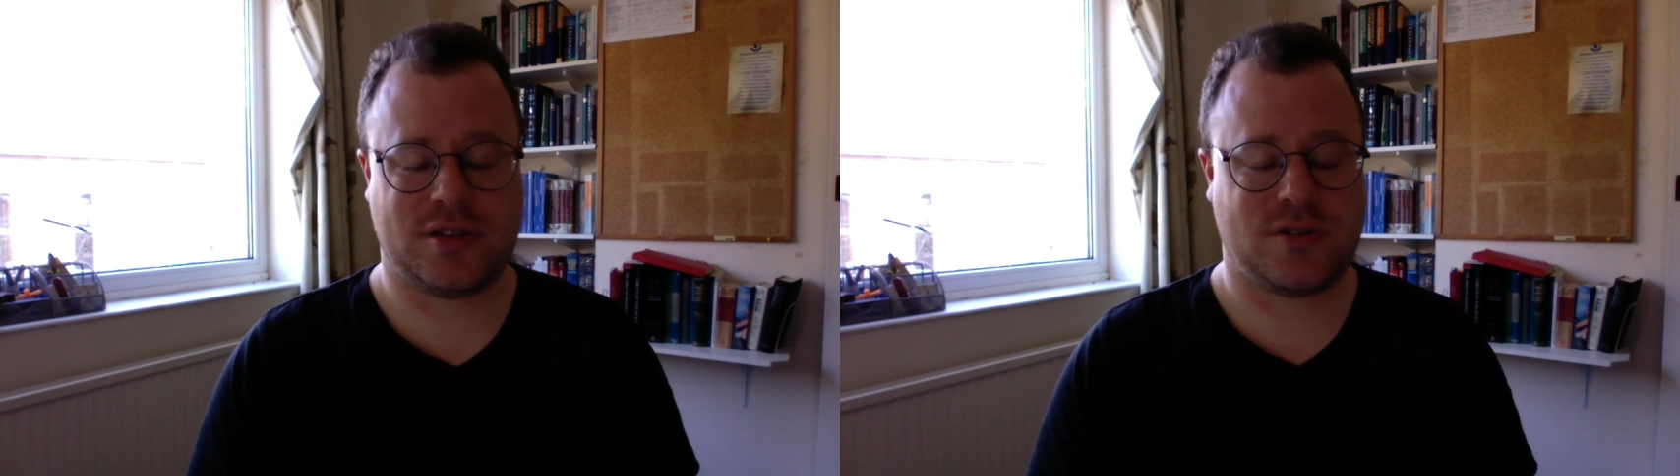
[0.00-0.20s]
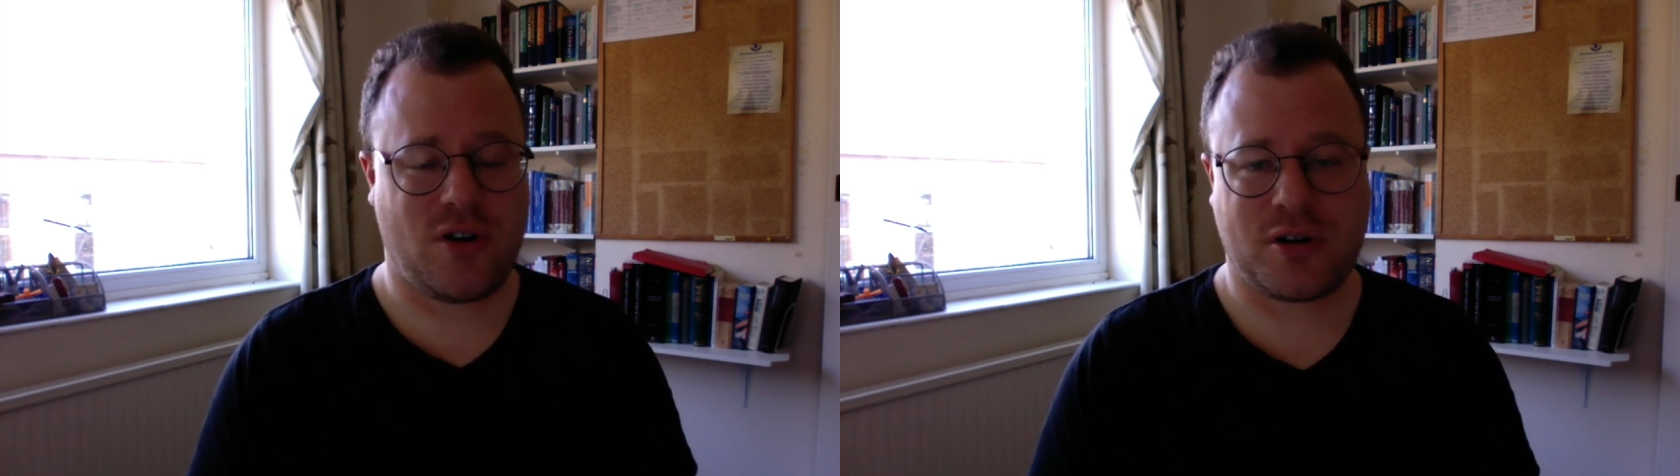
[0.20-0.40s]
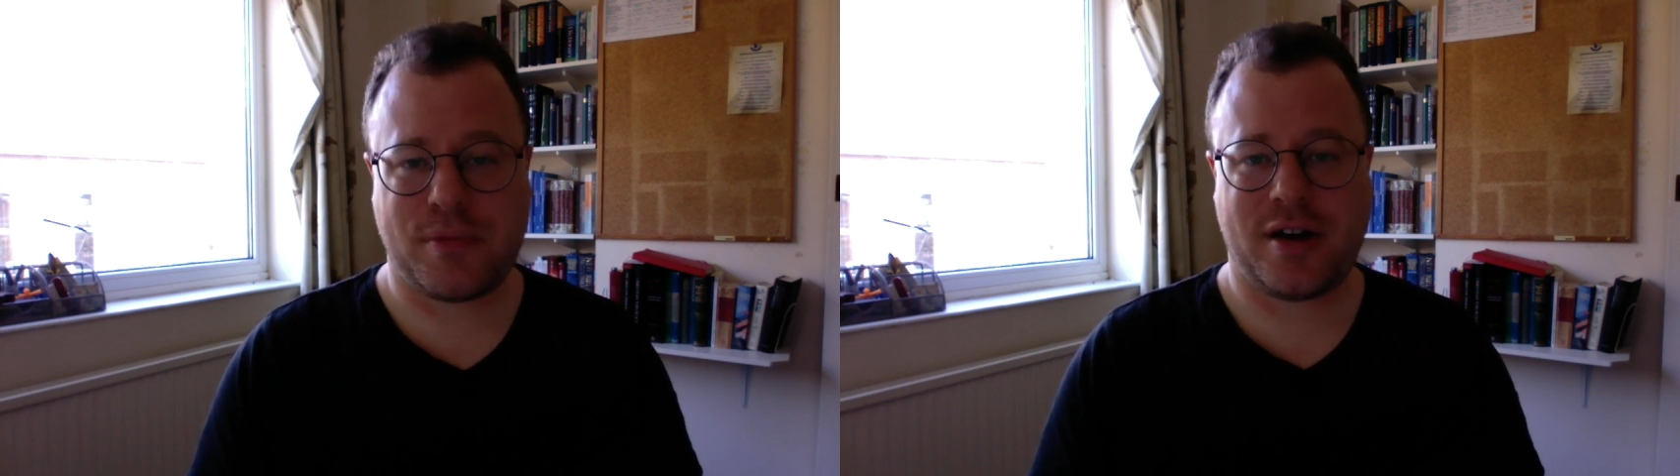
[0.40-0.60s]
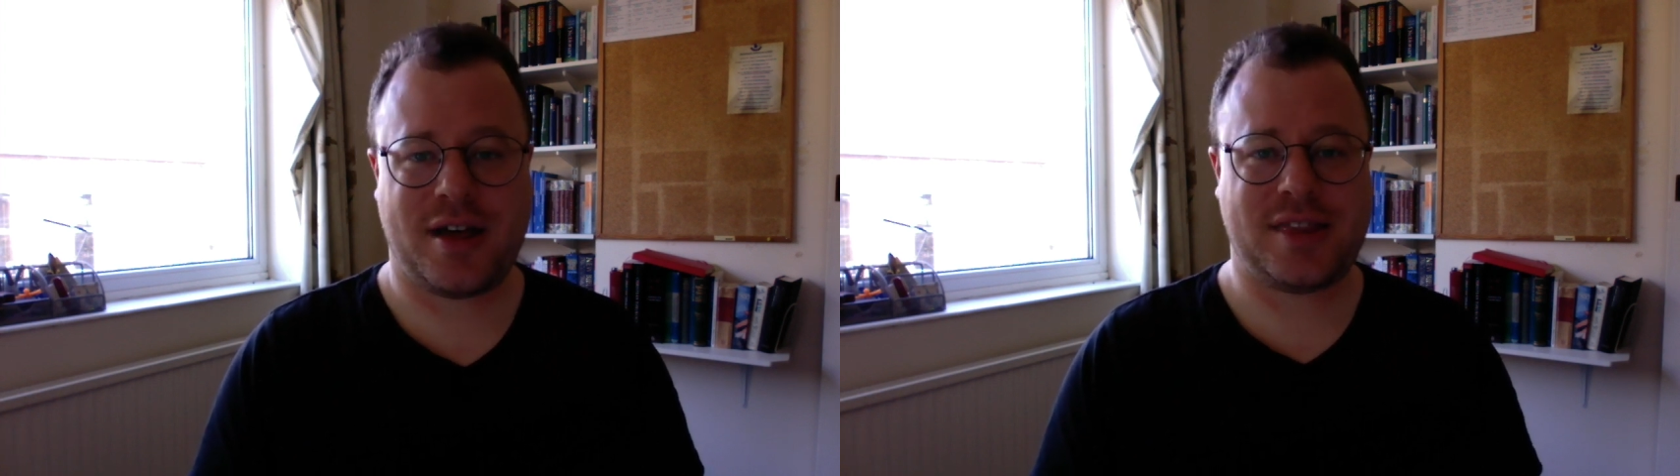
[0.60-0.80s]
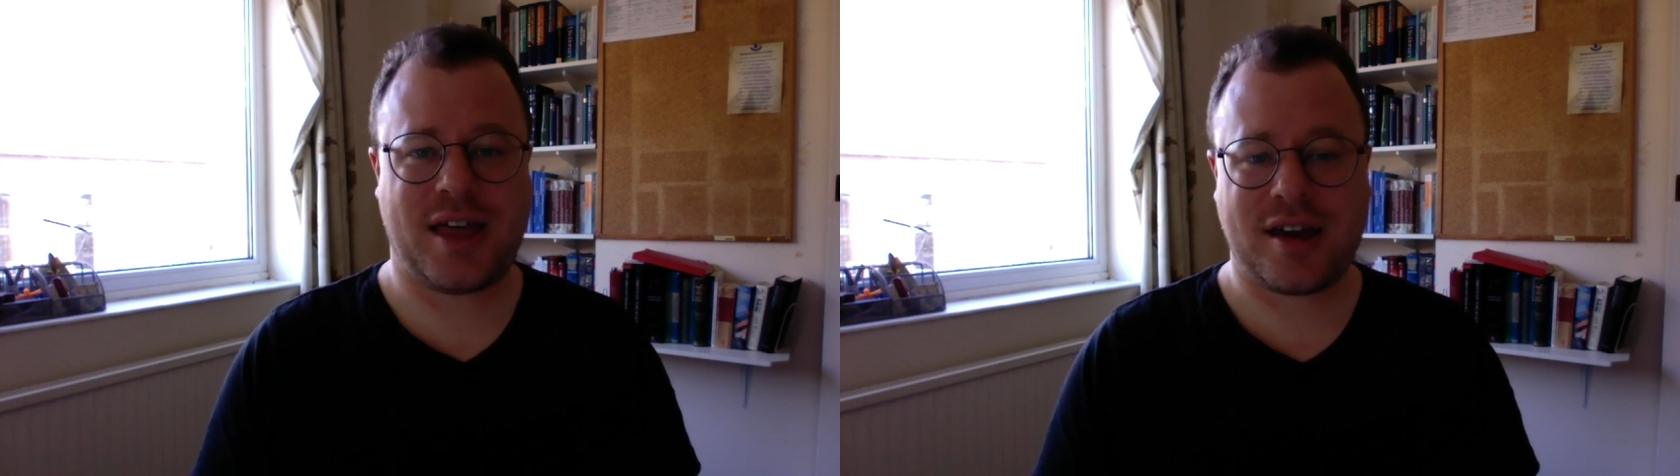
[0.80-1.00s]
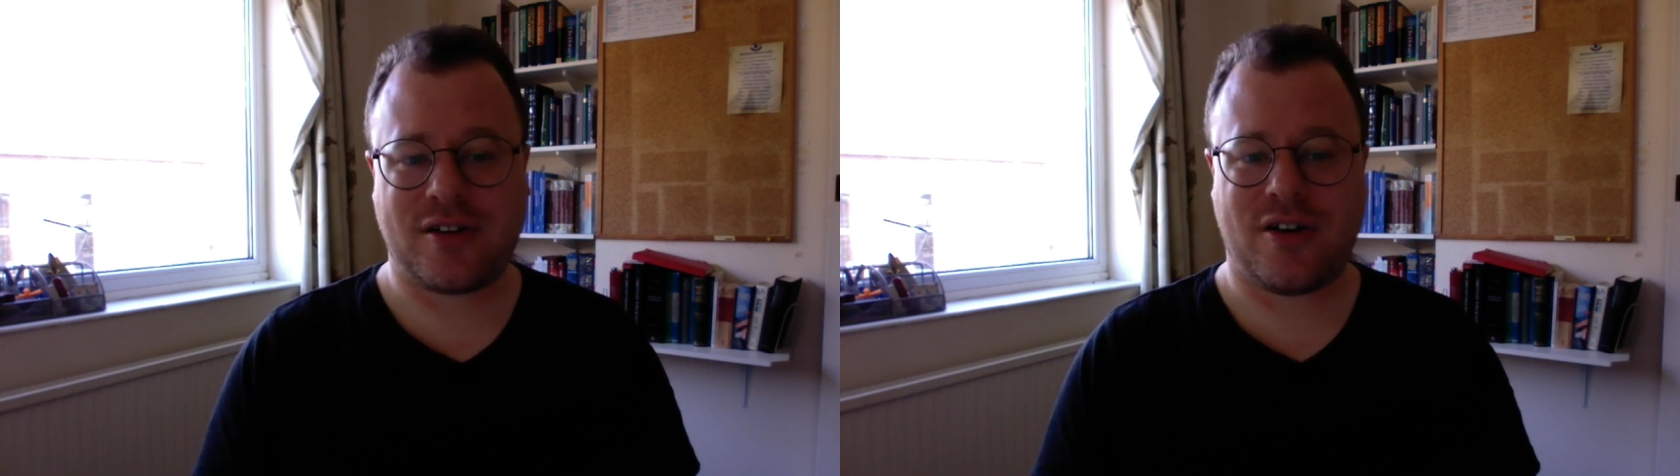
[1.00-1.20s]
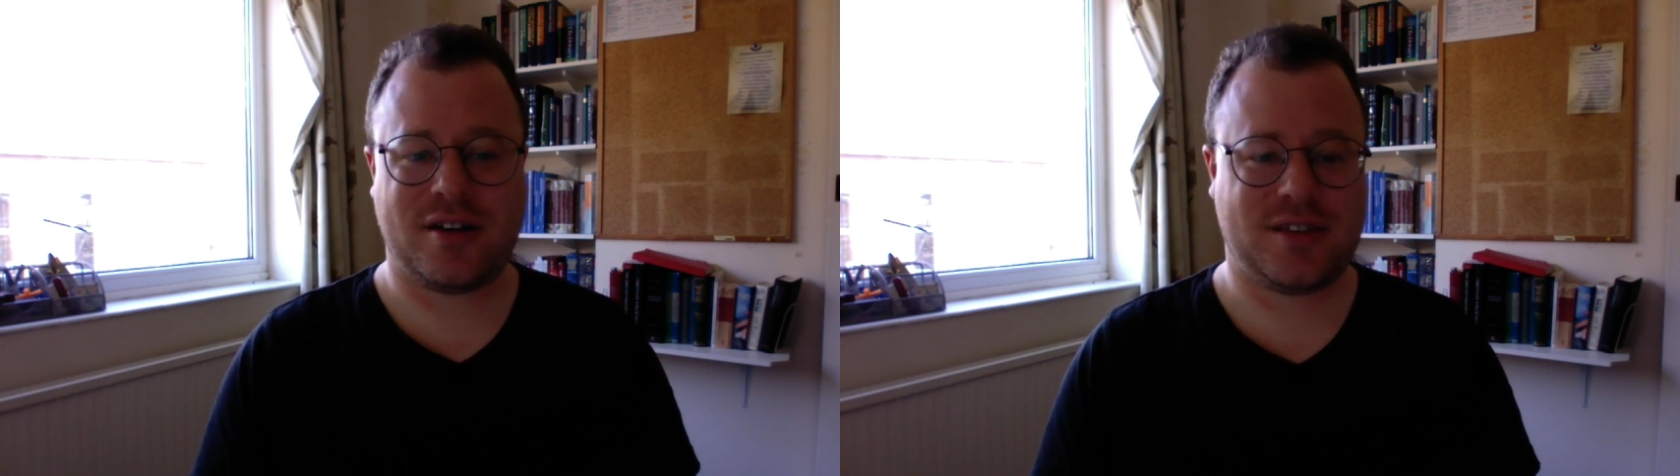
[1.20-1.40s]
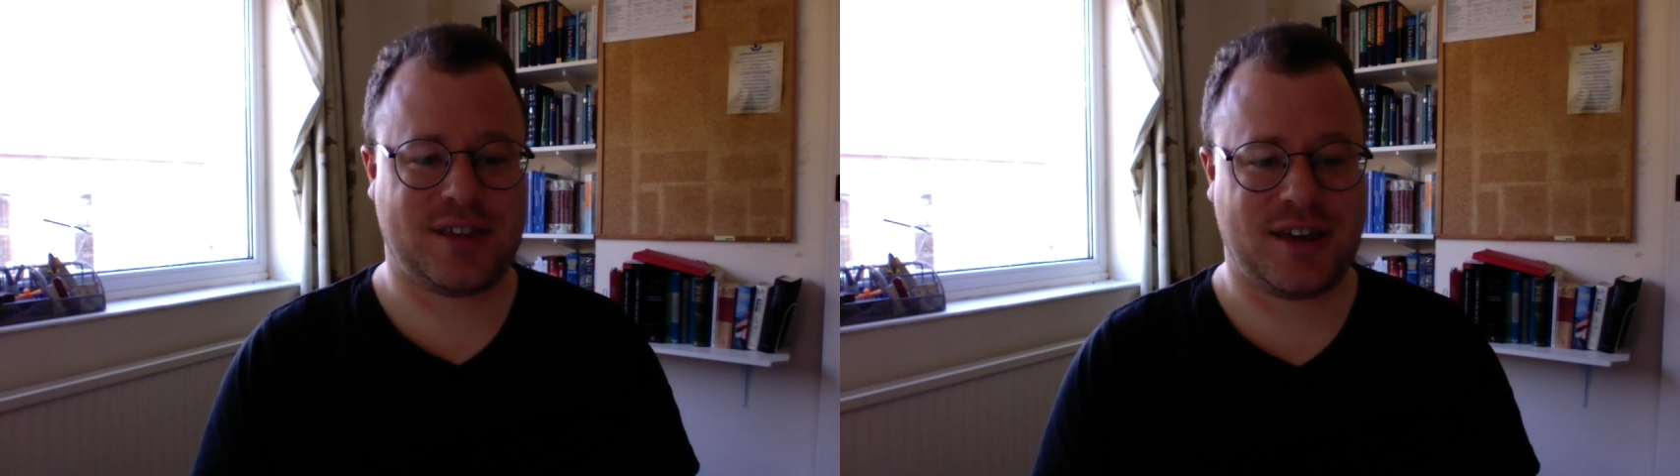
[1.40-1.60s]
dogma and that kind
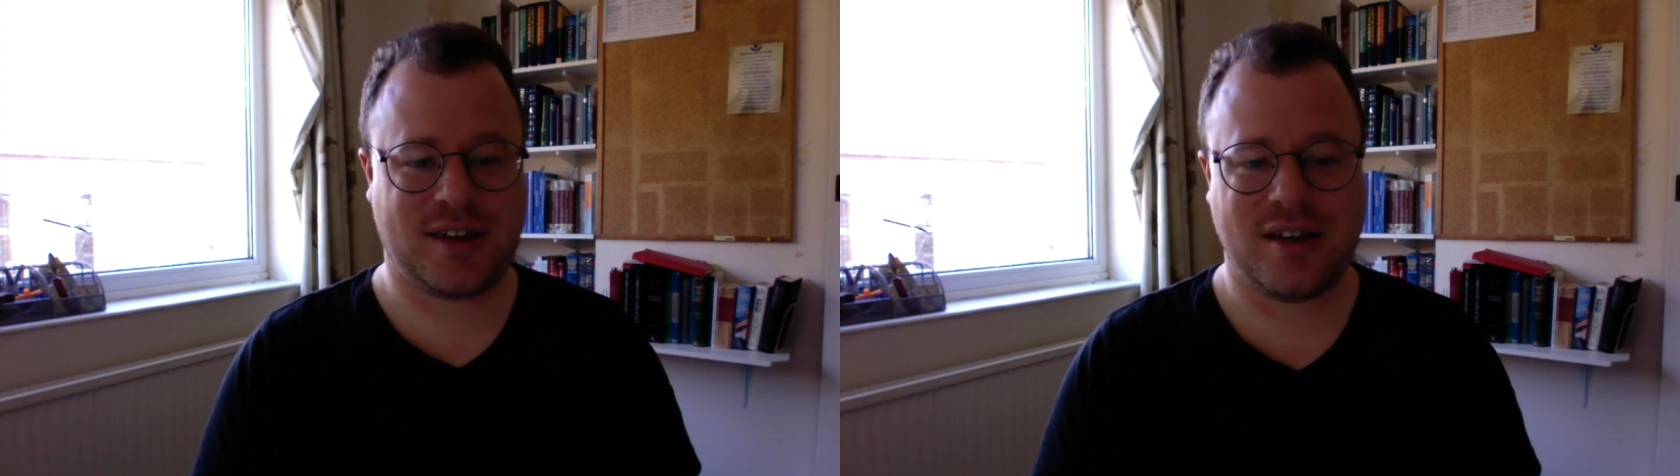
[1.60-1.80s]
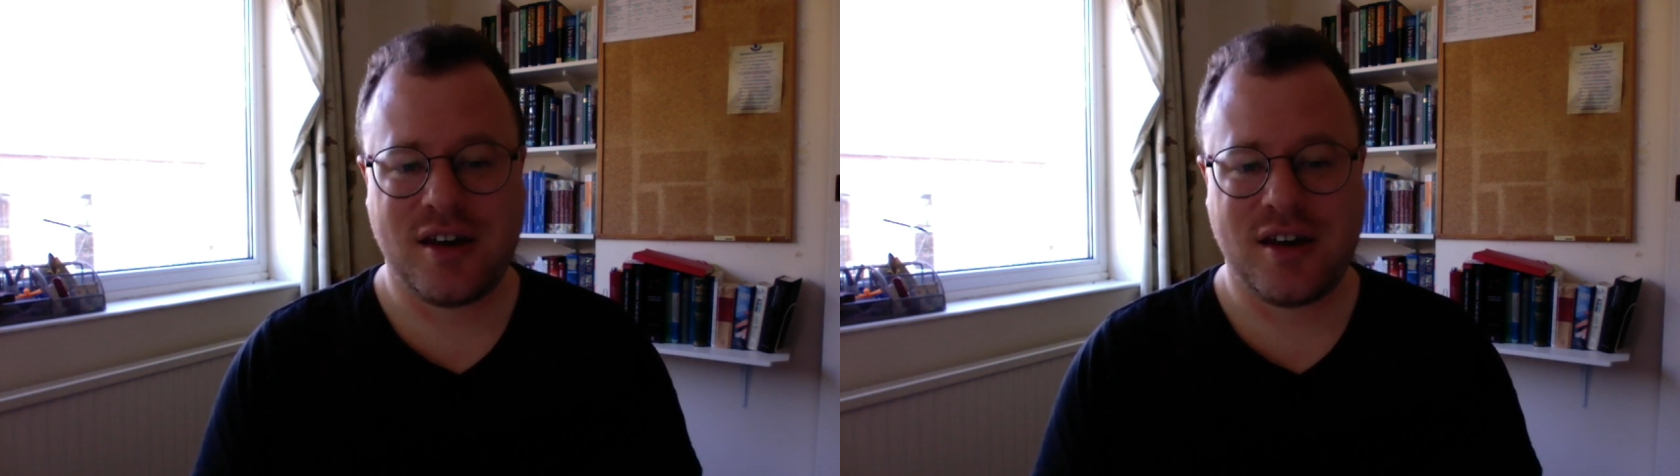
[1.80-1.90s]
of thing